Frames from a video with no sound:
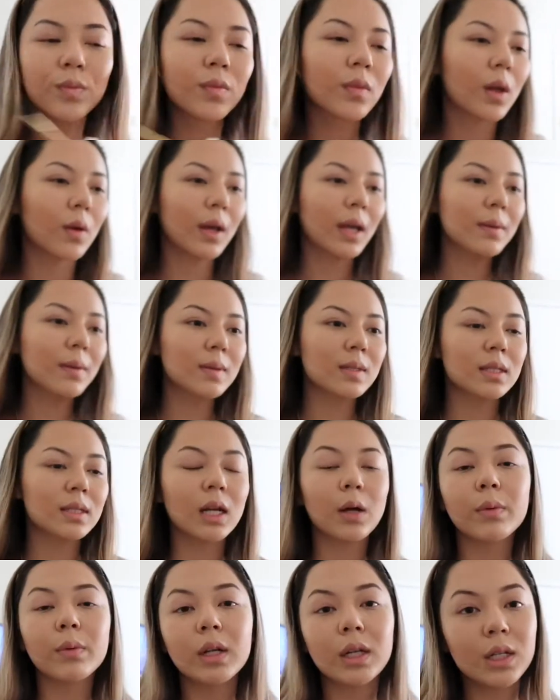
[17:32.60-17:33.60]
Okay,
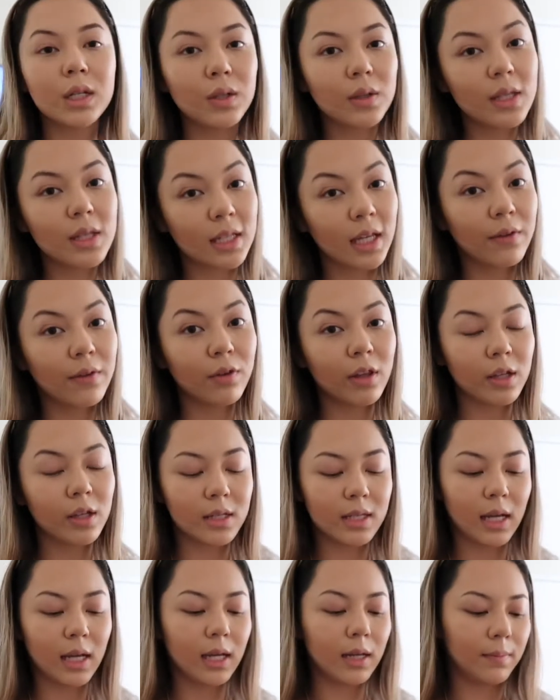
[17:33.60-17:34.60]
so now we're going to do the same for the other
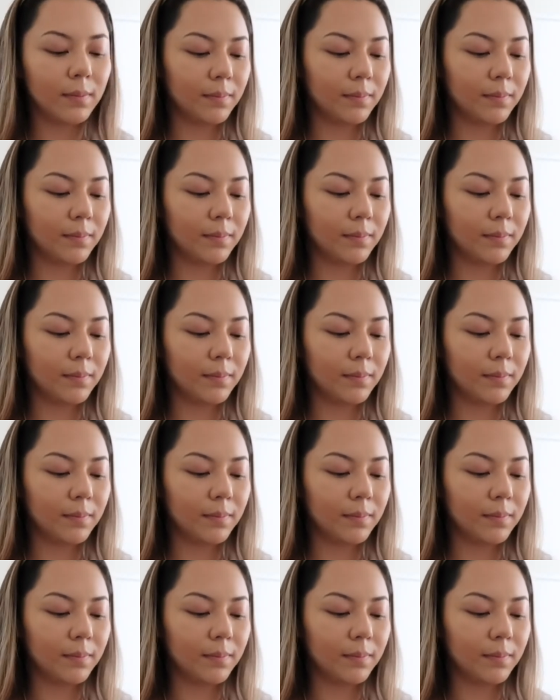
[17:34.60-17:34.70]
side.